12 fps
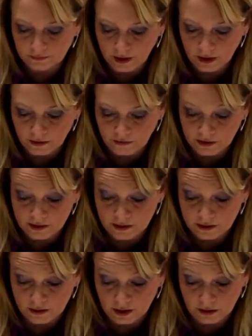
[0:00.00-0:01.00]
if it's
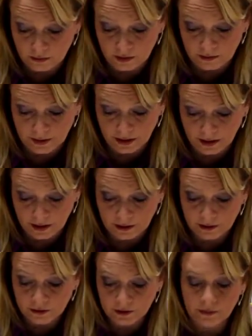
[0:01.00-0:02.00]
kind of one of my
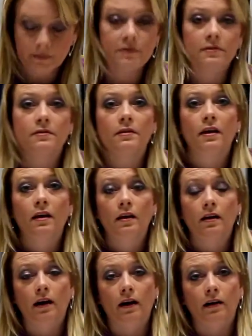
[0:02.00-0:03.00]
higher groups.
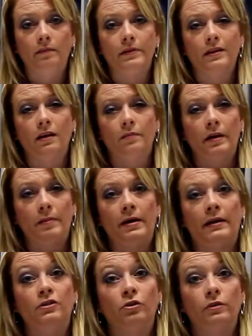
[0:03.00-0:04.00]
That maybe I
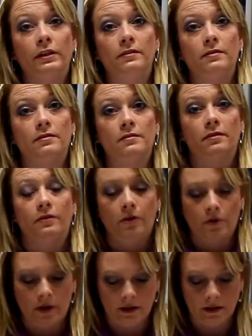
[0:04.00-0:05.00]
don't need to zero
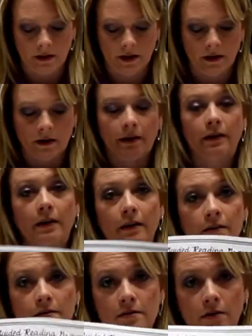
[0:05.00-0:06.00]
in on
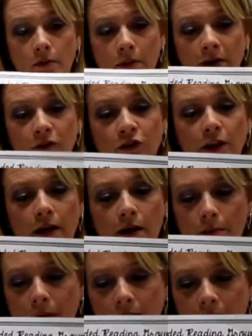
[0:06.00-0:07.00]
kids so much.
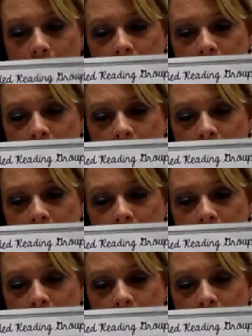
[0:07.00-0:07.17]
But let